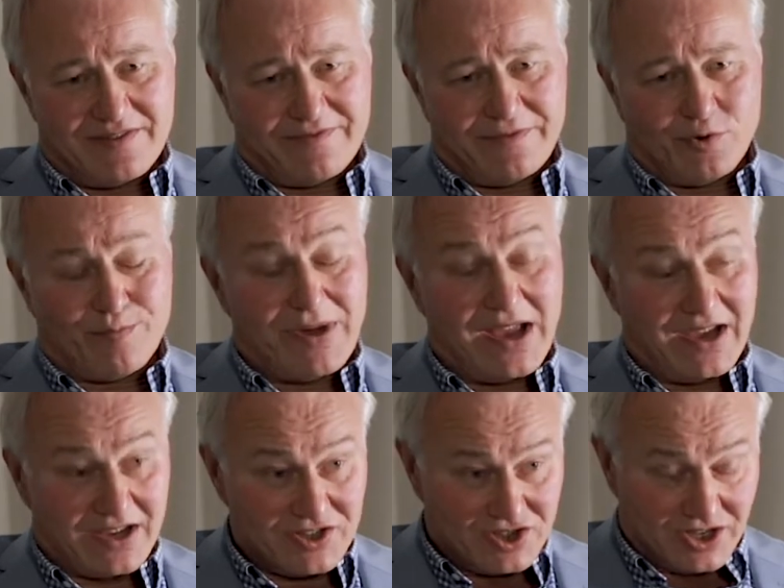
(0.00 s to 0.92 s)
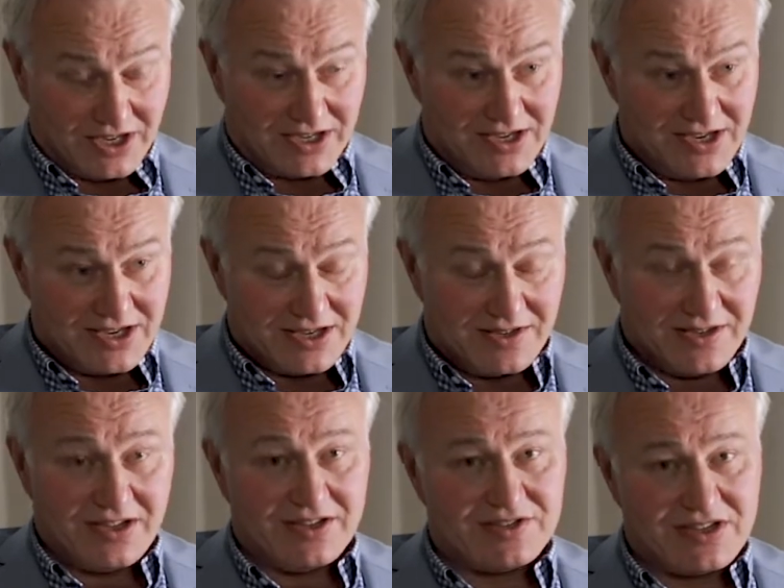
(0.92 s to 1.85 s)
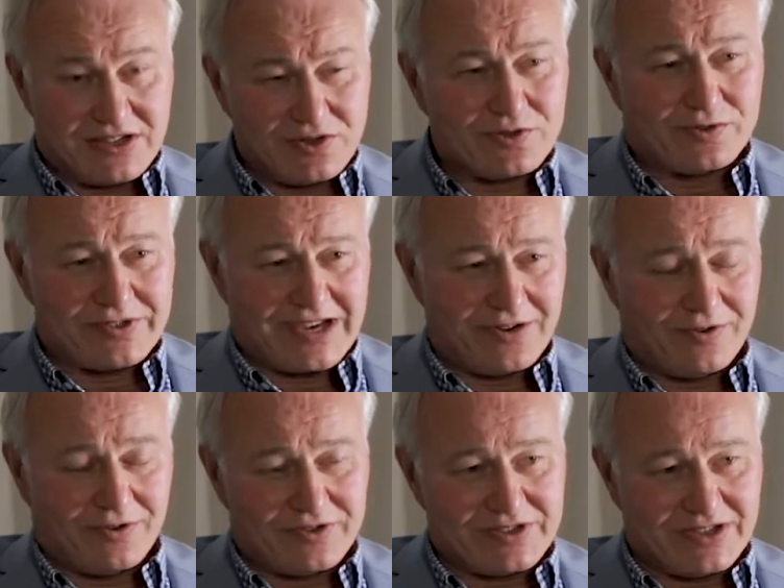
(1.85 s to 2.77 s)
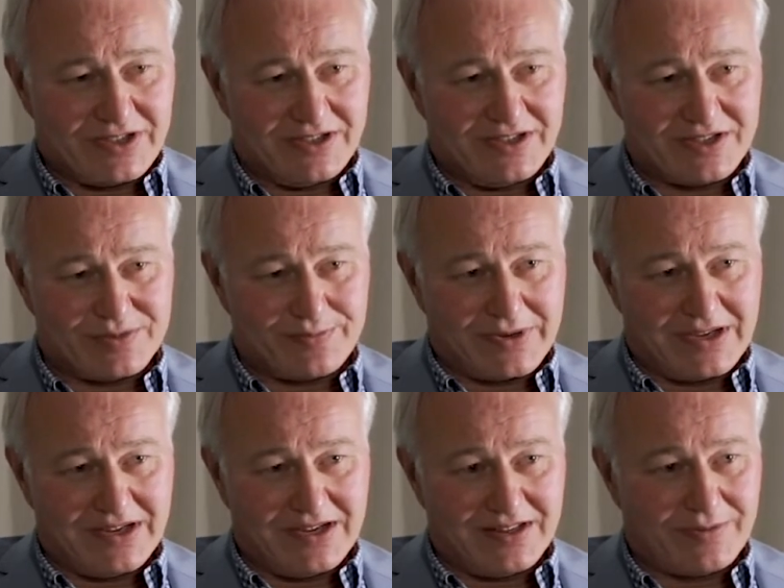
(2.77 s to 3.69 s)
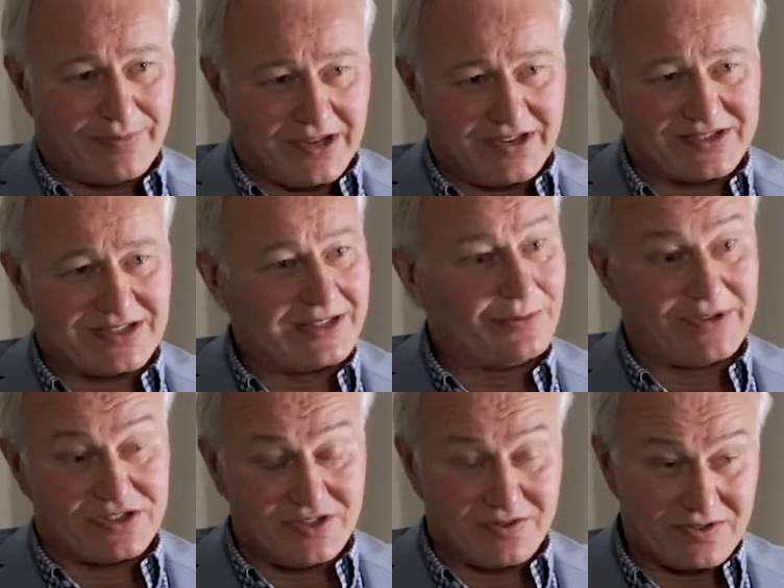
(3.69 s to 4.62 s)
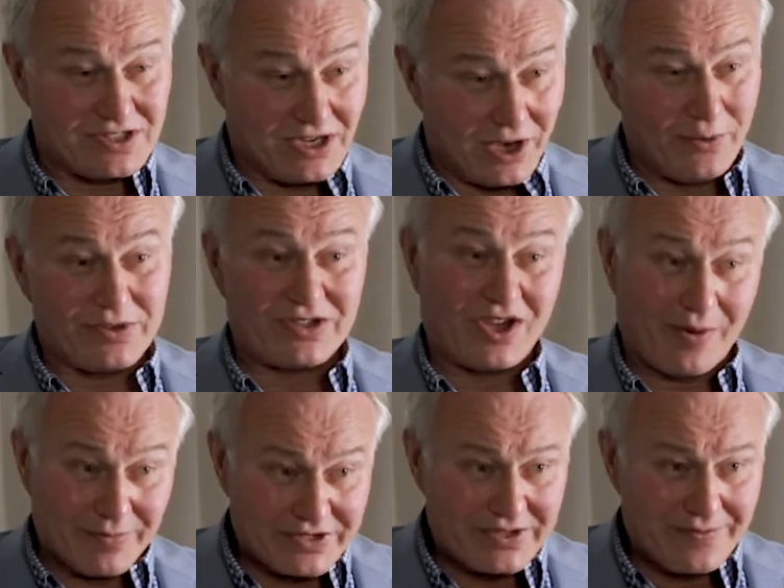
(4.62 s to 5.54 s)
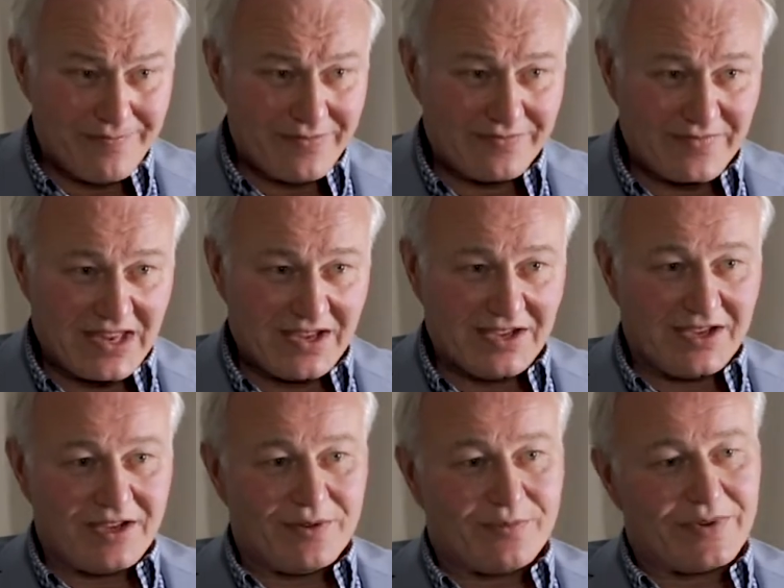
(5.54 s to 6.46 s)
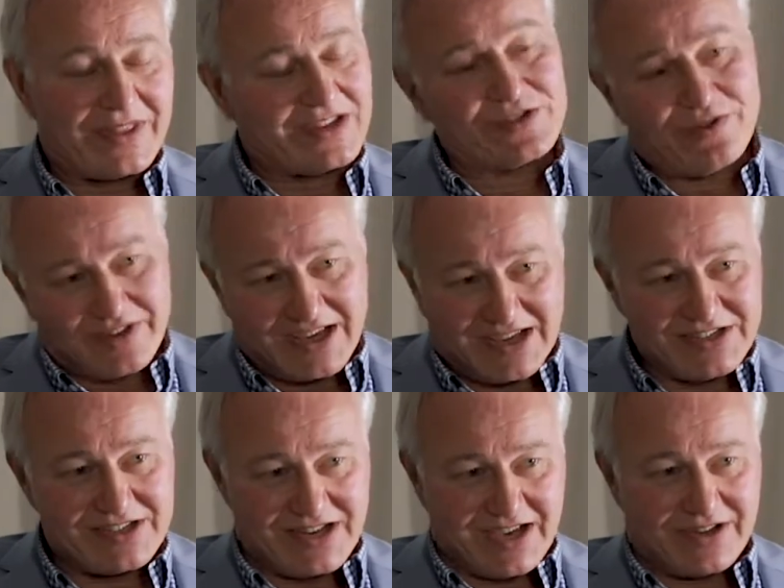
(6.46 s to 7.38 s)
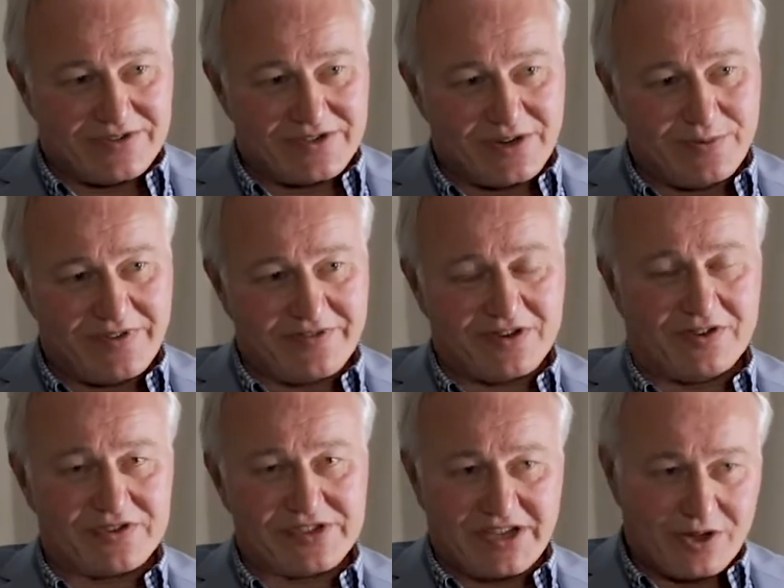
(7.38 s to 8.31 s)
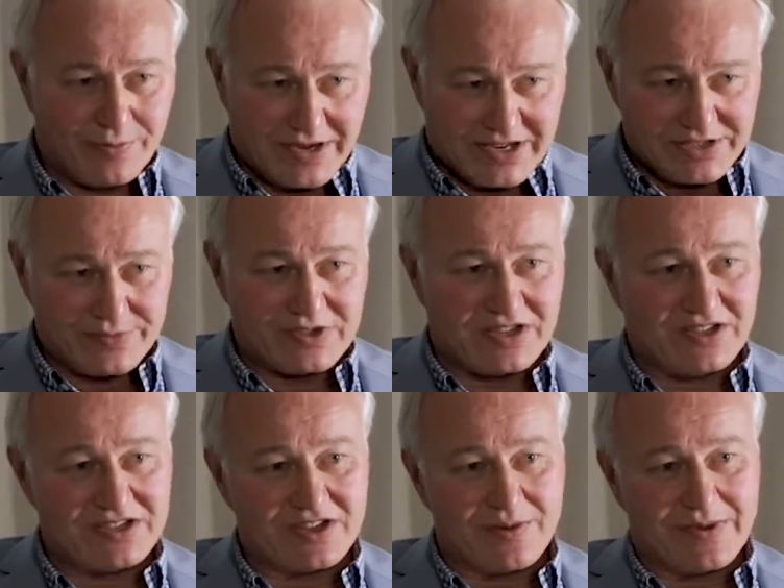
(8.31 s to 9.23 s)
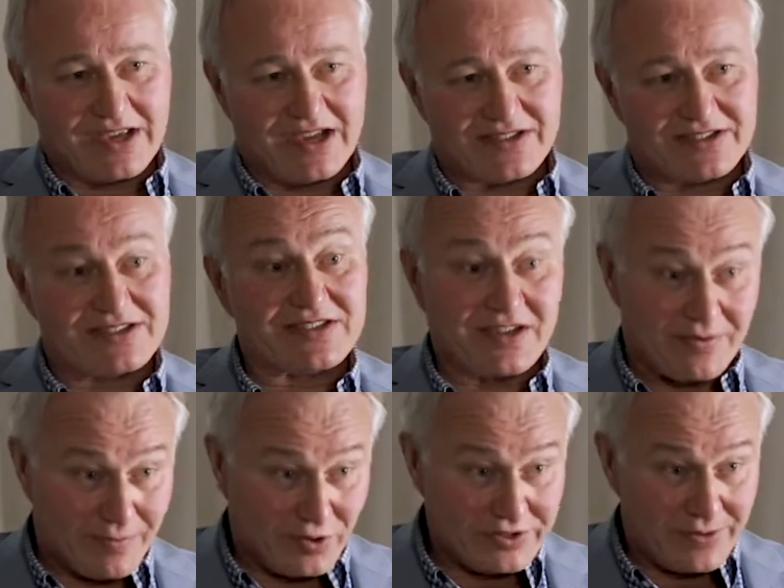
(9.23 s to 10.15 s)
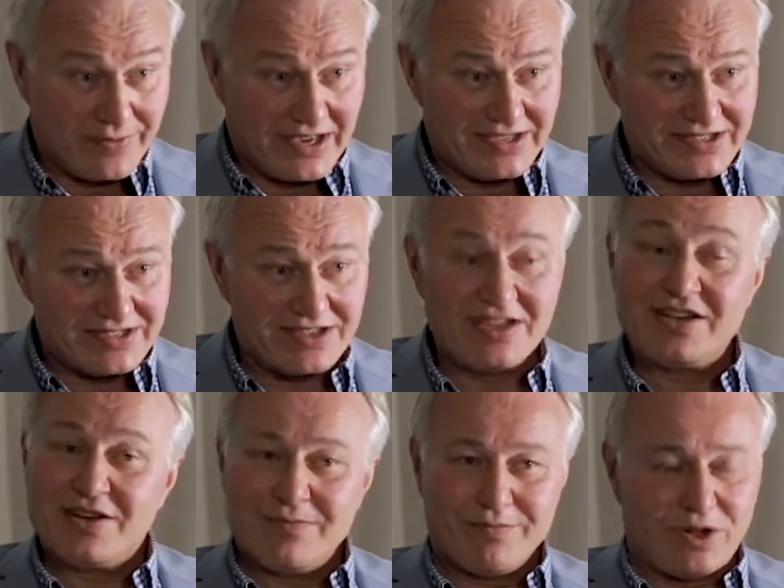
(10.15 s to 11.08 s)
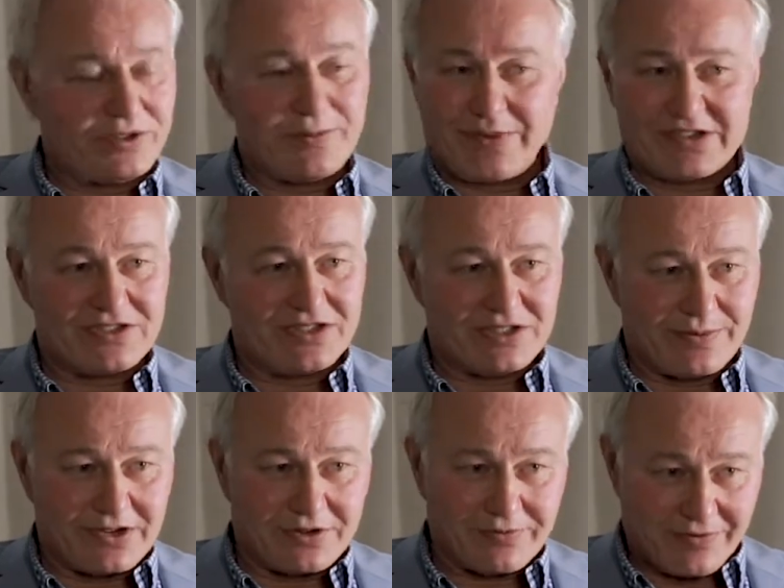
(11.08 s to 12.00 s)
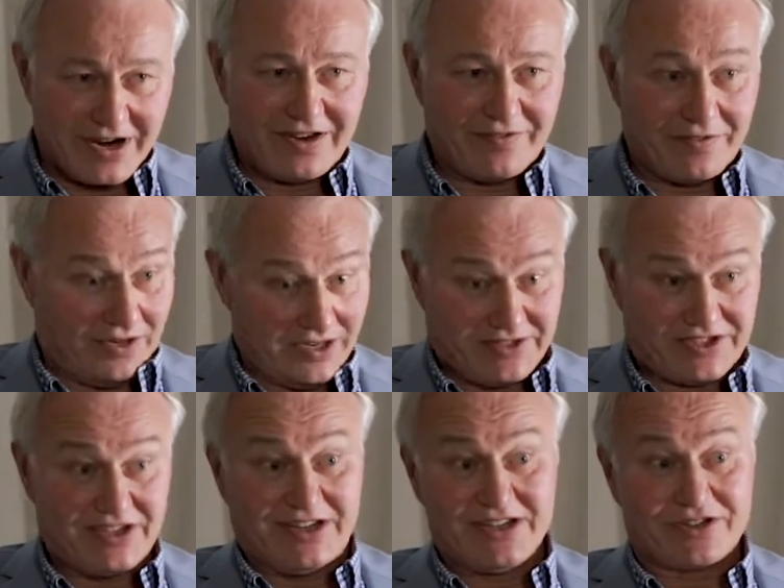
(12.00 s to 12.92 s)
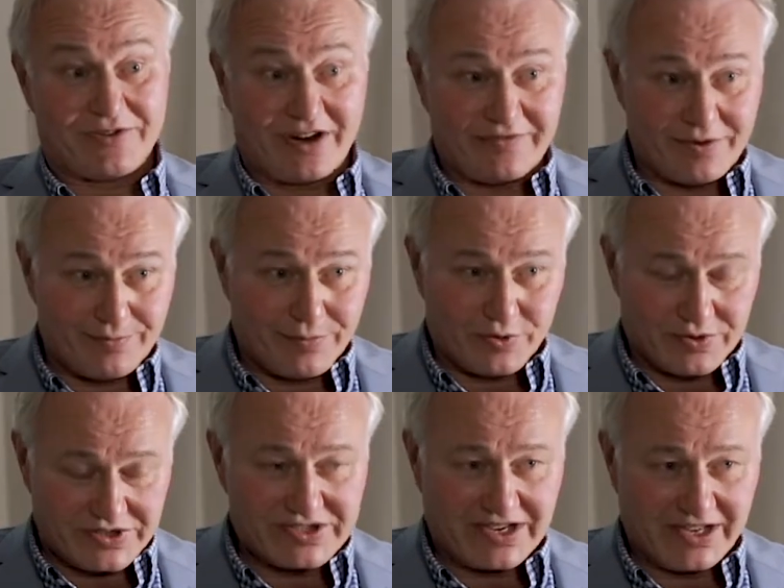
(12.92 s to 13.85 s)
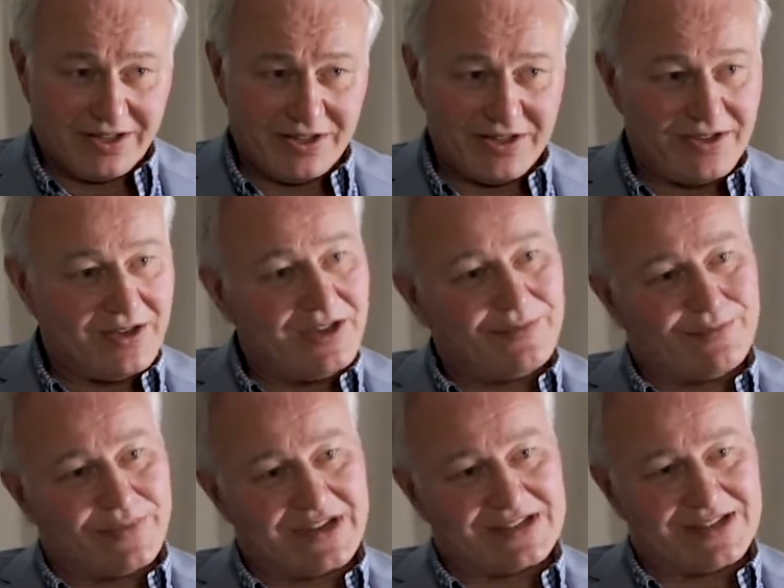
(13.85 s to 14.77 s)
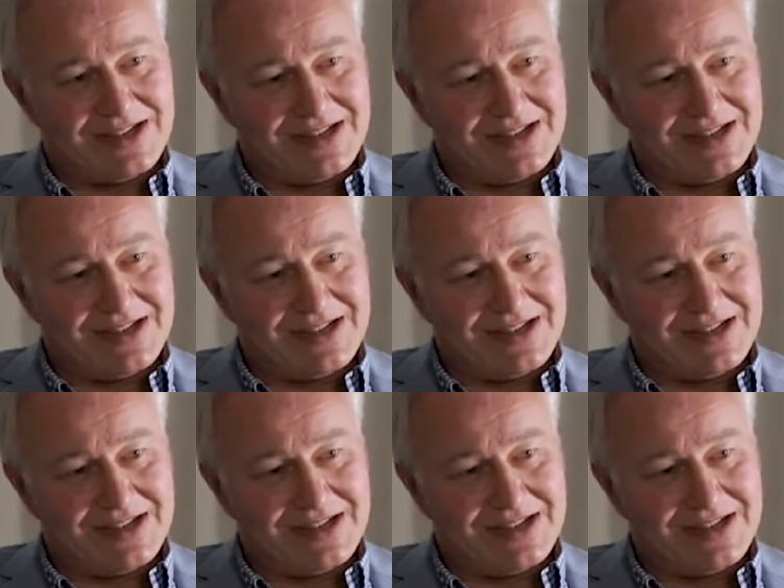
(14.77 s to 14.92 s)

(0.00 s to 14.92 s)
for packaging, digital technology has been in the past a little bit too slow and cumbersome. But that's not the case now. So we've got single pass machines coming out instead of multi-pass. Multi-pass used to be great and still is great for point of sale, but it's a